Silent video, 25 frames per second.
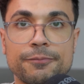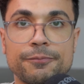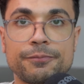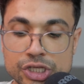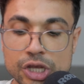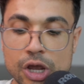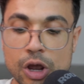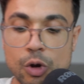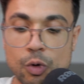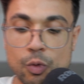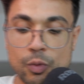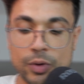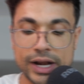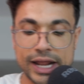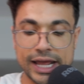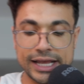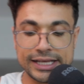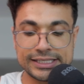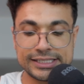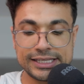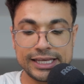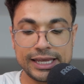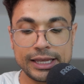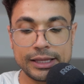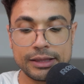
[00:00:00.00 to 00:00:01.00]
So when I
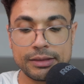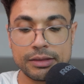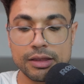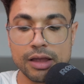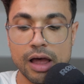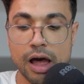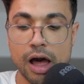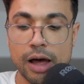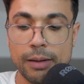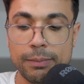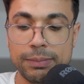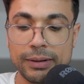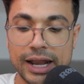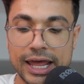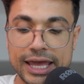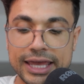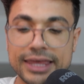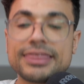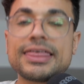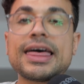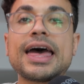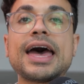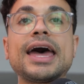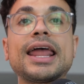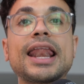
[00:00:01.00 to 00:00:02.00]
see it up
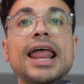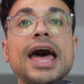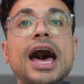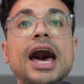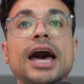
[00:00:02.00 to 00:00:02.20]
like that,